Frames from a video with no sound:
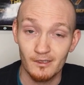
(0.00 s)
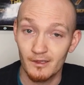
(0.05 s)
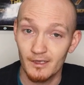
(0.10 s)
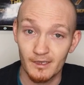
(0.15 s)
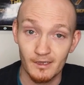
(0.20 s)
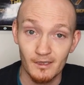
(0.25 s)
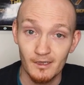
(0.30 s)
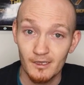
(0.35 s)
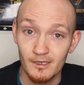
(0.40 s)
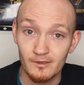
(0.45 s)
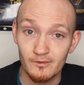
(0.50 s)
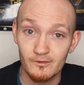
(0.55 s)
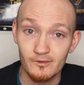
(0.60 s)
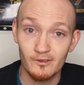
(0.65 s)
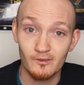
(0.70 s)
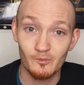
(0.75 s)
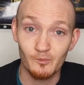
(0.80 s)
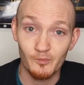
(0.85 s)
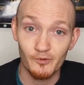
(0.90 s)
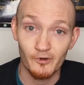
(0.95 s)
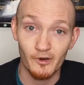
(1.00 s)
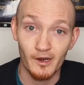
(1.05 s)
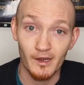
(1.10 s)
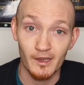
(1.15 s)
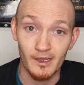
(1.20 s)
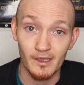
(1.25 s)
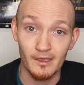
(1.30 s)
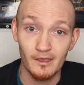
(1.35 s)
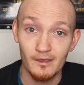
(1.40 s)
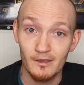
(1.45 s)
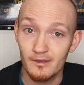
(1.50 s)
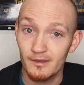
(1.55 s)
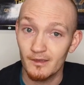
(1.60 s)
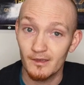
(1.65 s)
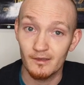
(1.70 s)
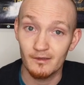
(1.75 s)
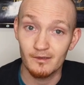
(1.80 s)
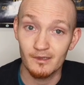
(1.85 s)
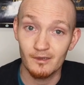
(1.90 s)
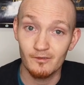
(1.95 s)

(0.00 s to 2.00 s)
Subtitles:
like just pray and